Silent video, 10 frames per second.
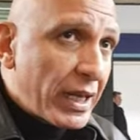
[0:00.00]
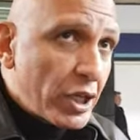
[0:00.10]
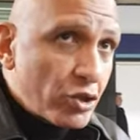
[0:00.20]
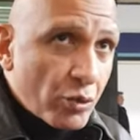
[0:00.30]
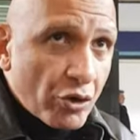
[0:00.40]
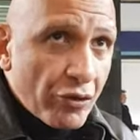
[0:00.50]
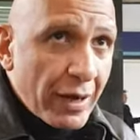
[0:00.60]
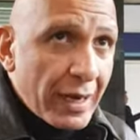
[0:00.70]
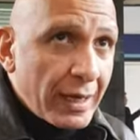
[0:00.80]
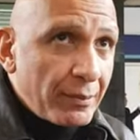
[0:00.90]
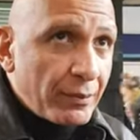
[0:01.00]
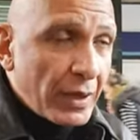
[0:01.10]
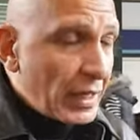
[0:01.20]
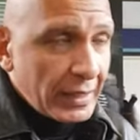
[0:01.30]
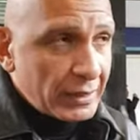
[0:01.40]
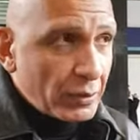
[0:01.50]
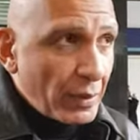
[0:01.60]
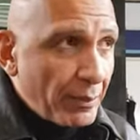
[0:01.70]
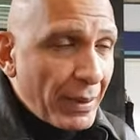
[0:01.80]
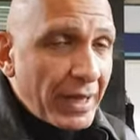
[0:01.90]
into a crime, into
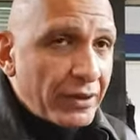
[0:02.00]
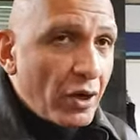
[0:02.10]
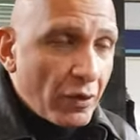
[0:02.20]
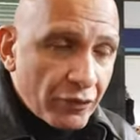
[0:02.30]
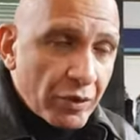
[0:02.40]
a path of